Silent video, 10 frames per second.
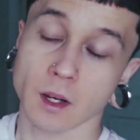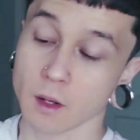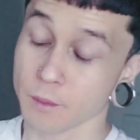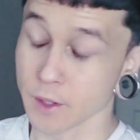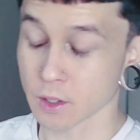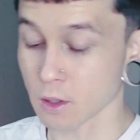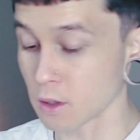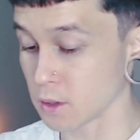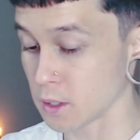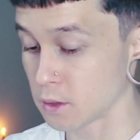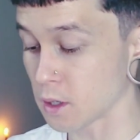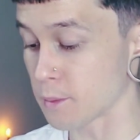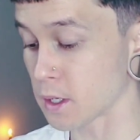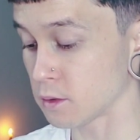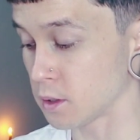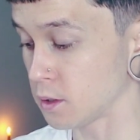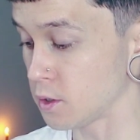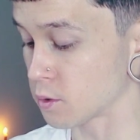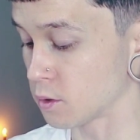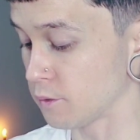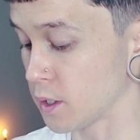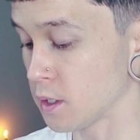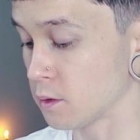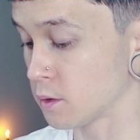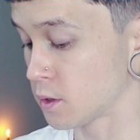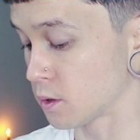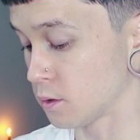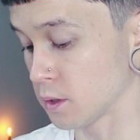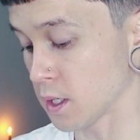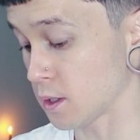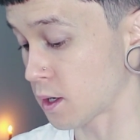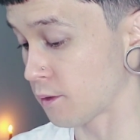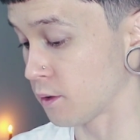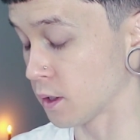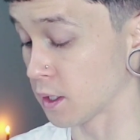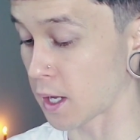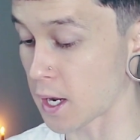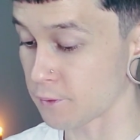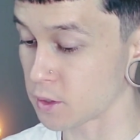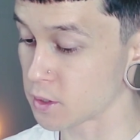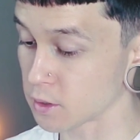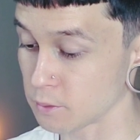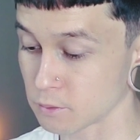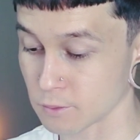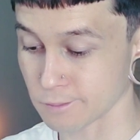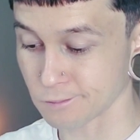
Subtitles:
This card did come out in the short video, and so yeah, I feel like after some